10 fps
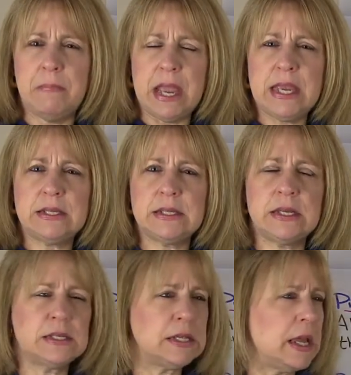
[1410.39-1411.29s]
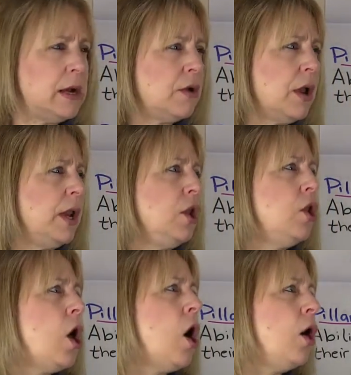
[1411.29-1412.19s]
basis and on a
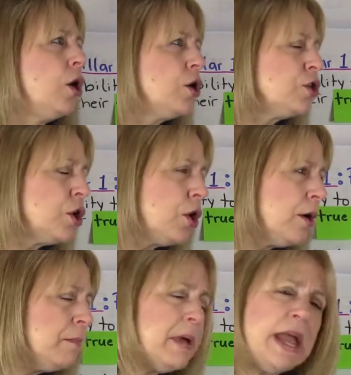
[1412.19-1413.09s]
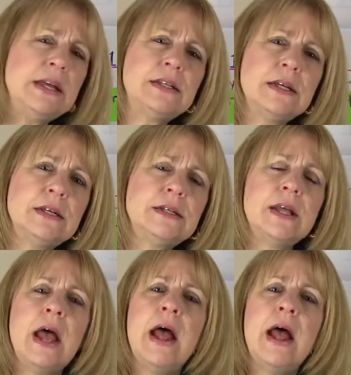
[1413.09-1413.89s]
longer-term basis